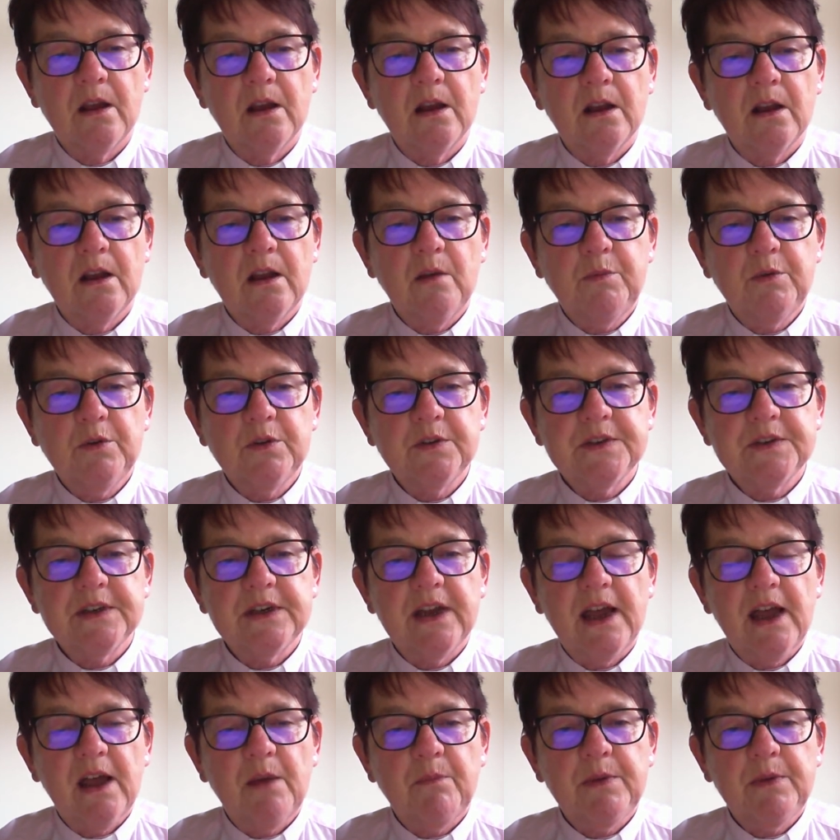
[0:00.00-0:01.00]
Couples in
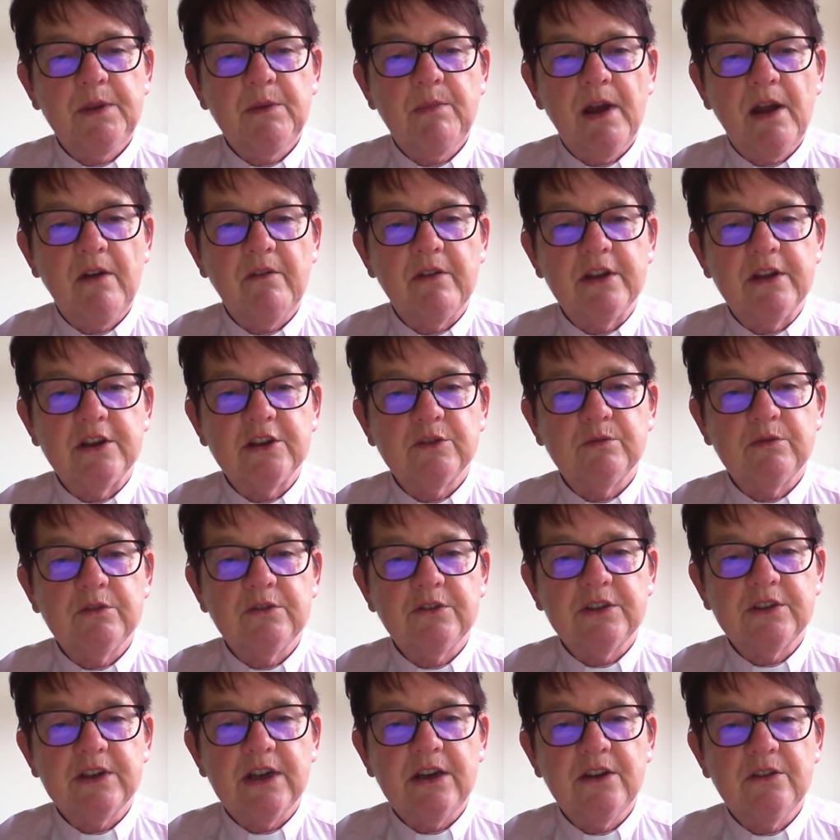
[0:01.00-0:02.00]
a happy marriage will
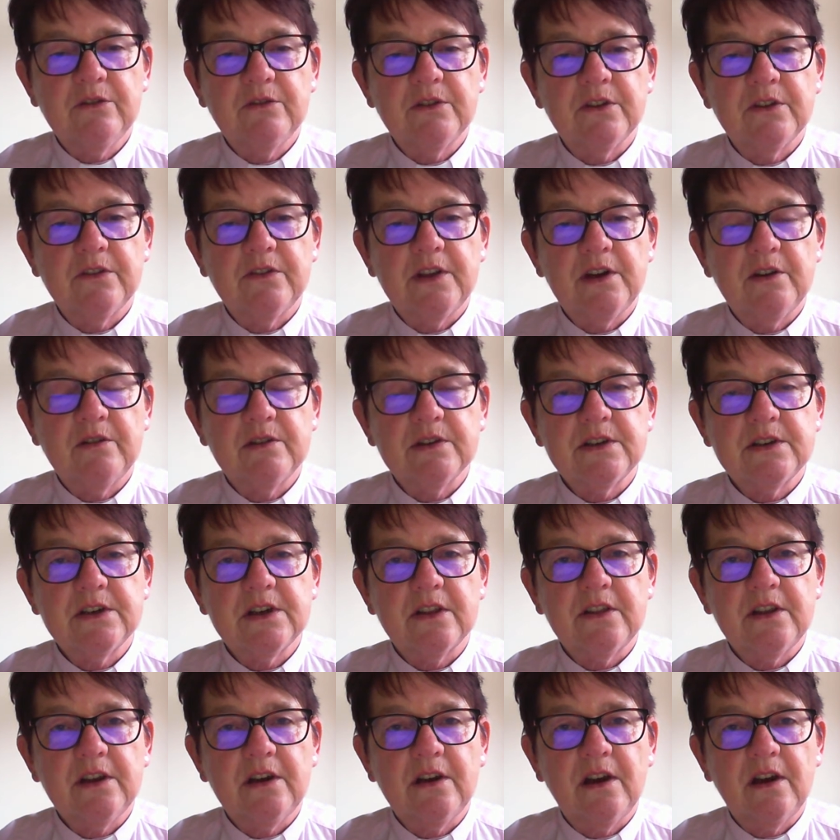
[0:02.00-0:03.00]
tell you that there is
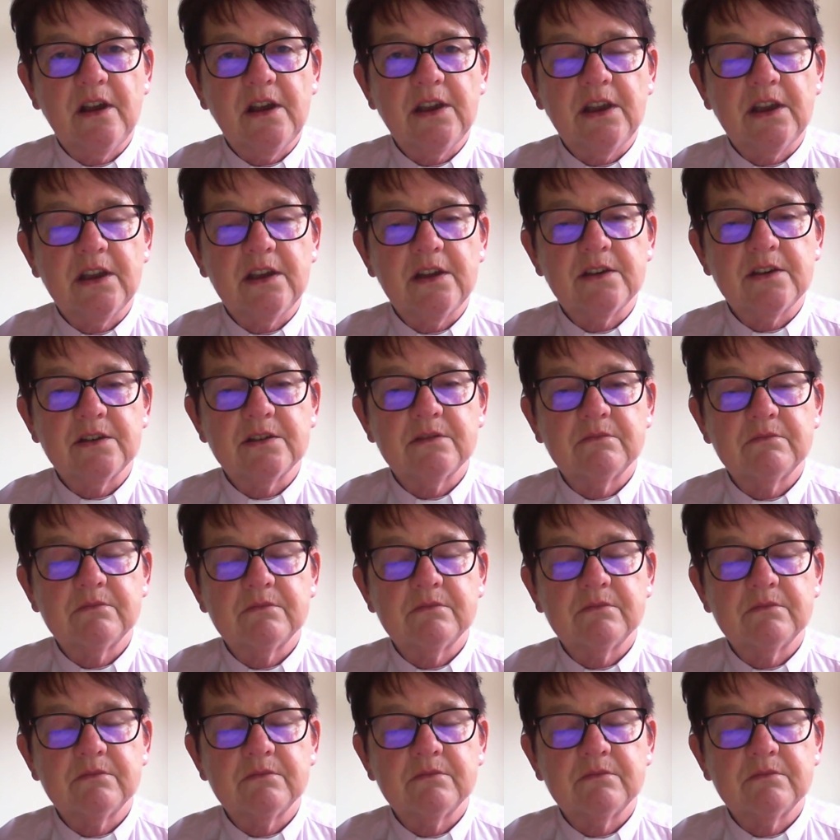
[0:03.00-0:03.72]
nothing like it.